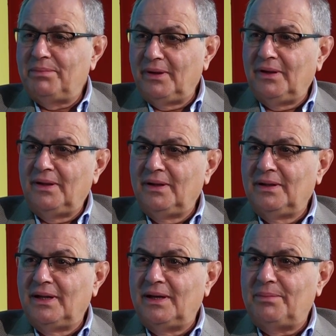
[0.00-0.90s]

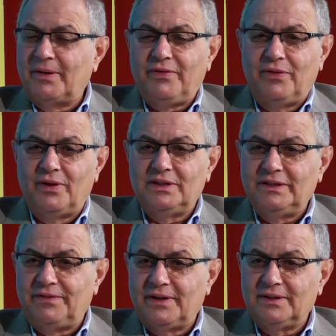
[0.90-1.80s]
people prefer
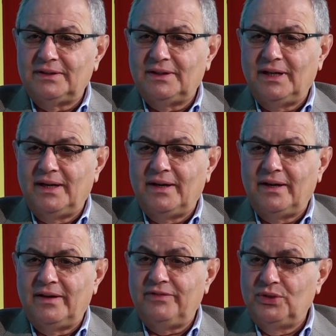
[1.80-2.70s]
different
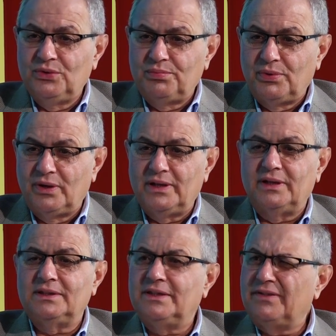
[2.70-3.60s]

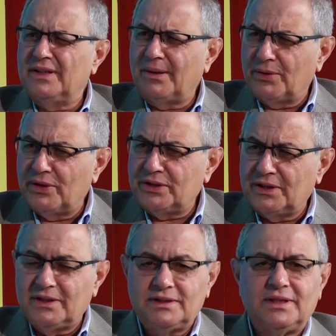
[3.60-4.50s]
viewpoints, different
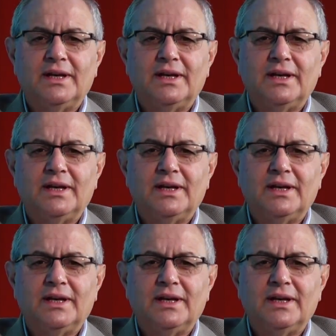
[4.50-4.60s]
approaches,